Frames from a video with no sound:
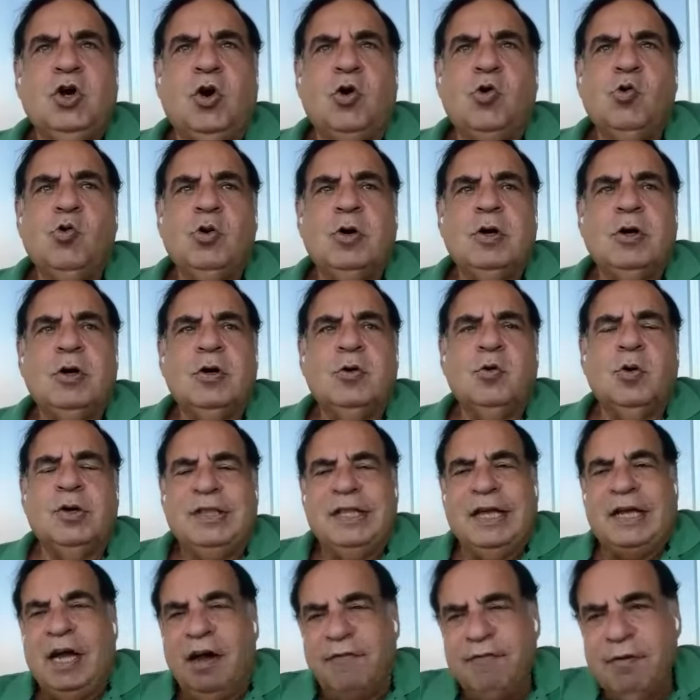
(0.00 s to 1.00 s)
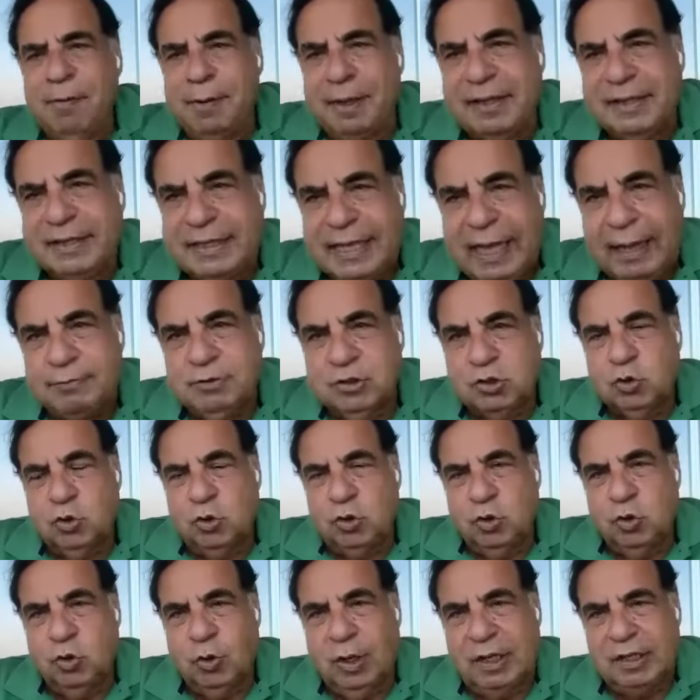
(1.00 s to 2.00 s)
so when the government comes
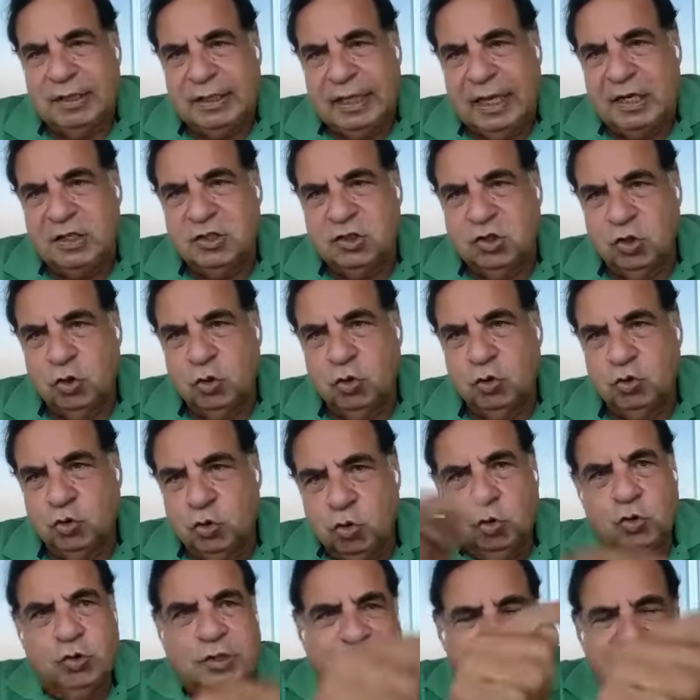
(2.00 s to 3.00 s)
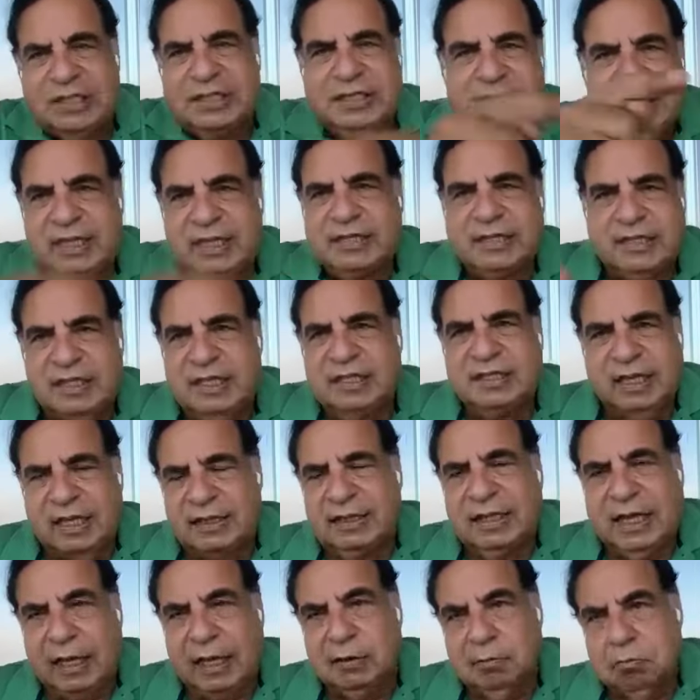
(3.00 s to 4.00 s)
to you and tells you, do this, this, this,
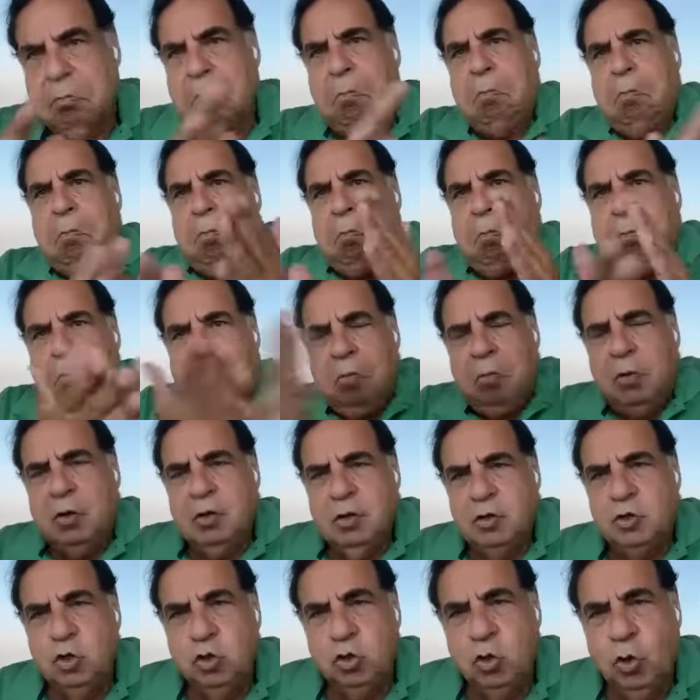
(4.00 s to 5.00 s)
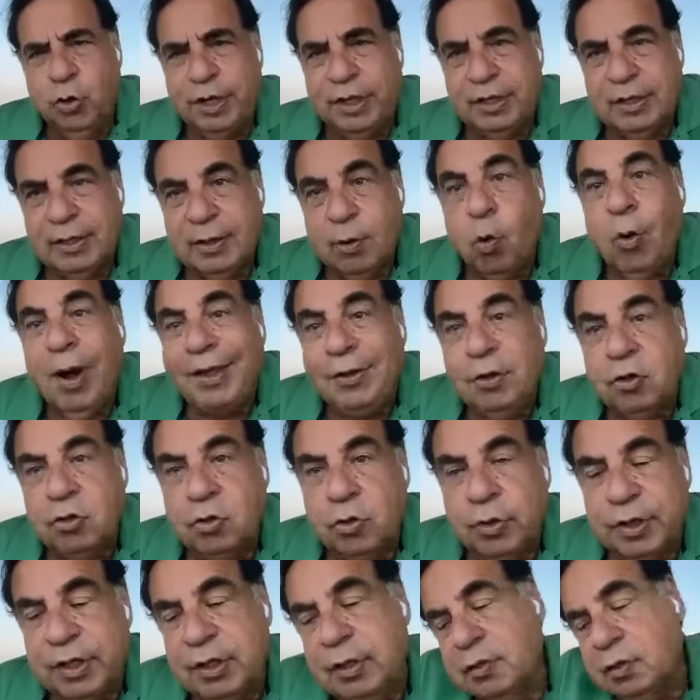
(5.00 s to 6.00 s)
and that, you do it. Why
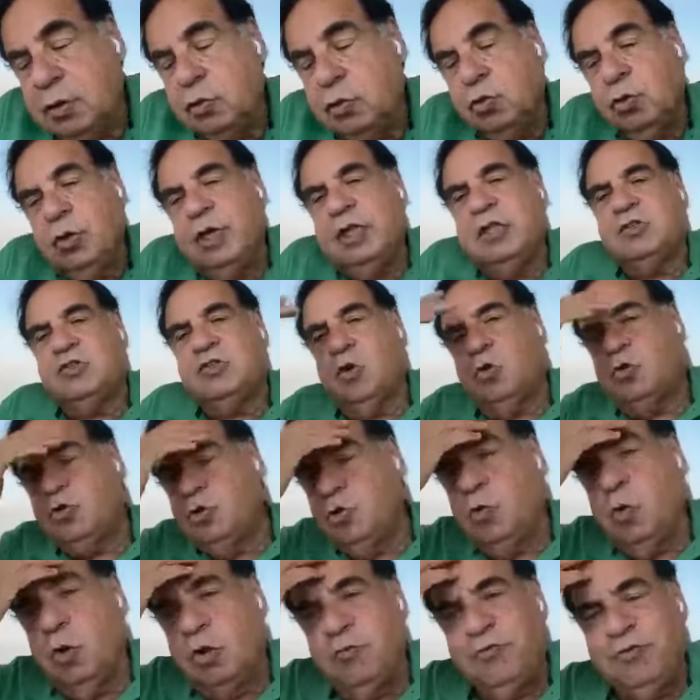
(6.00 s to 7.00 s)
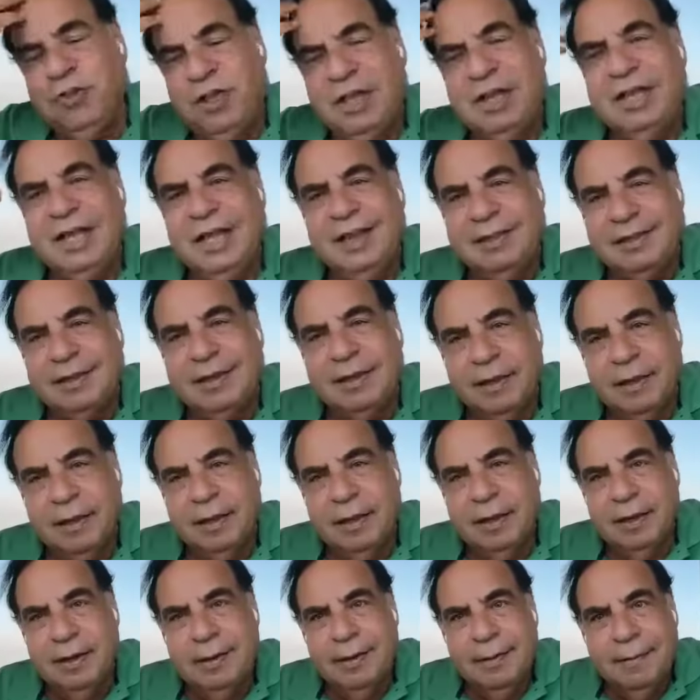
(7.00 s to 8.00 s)
you do it? You do it so you won't feel guilty.
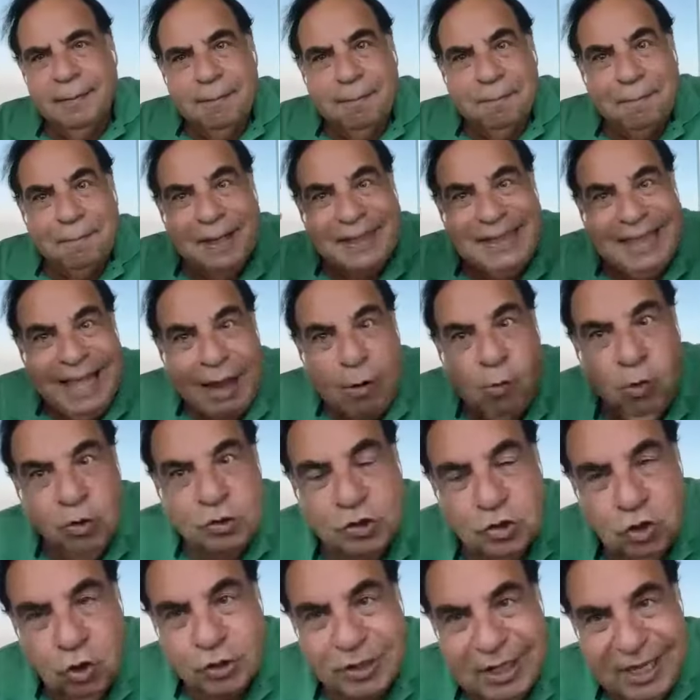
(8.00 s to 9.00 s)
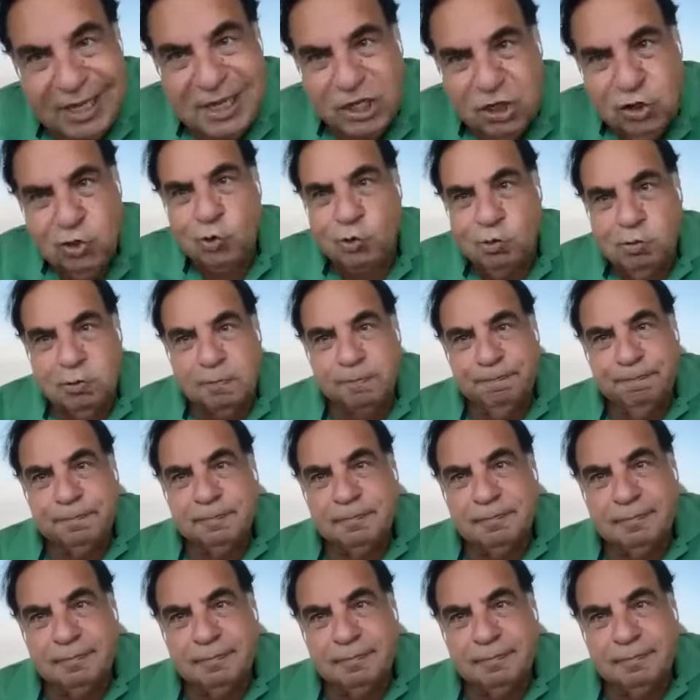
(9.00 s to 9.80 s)
But that was not the issue.